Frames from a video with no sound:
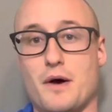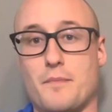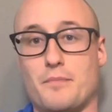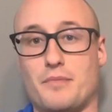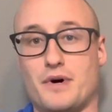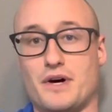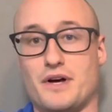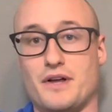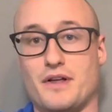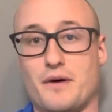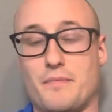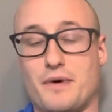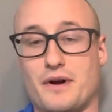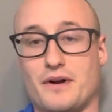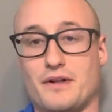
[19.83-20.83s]
but
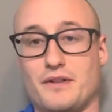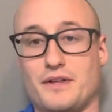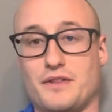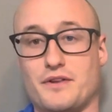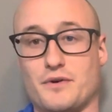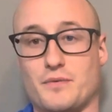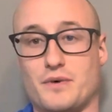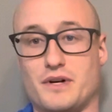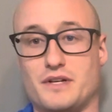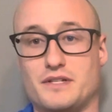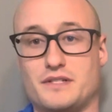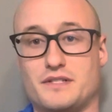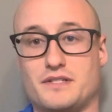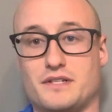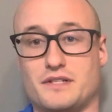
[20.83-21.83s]
apparently there
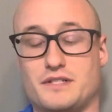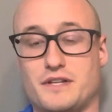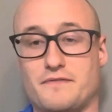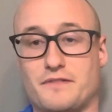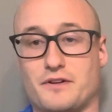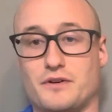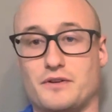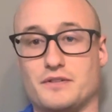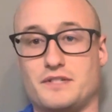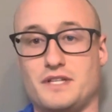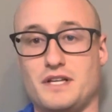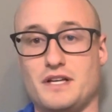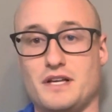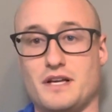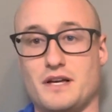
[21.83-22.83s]
was a
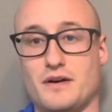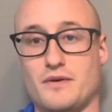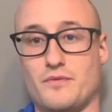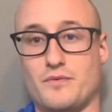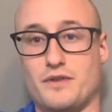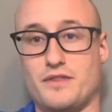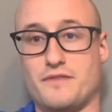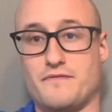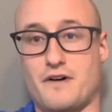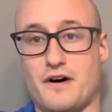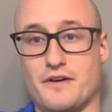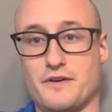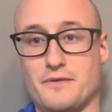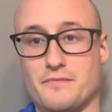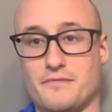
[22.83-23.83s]
difficulty with the
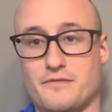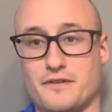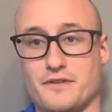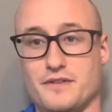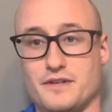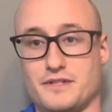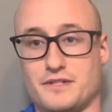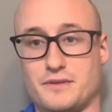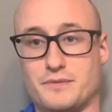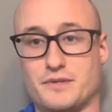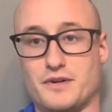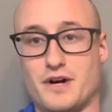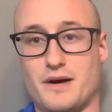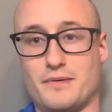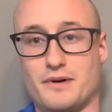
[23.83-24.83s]
volume for this
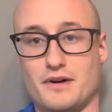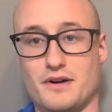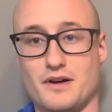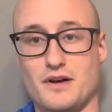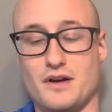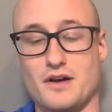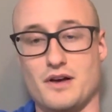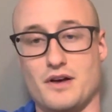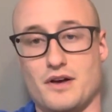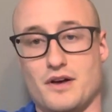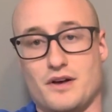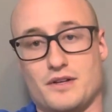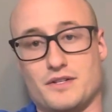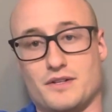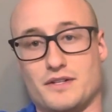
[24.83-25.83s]
subscriber.
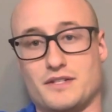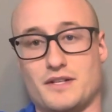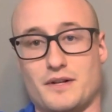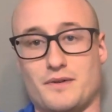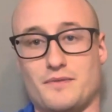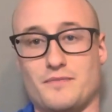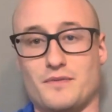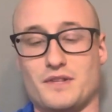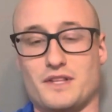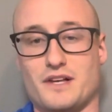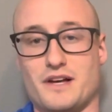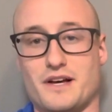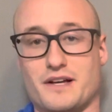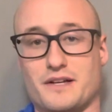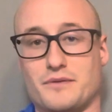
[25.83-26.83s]
So I said, what the
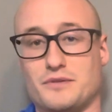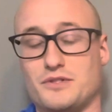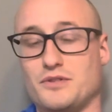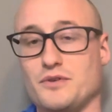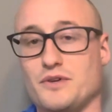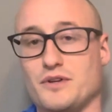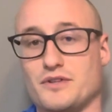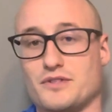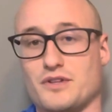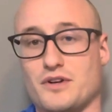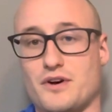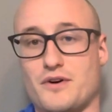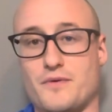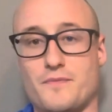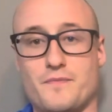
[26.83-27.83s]
heck, it was 2 years
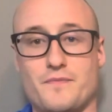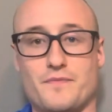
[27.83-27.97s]
ago.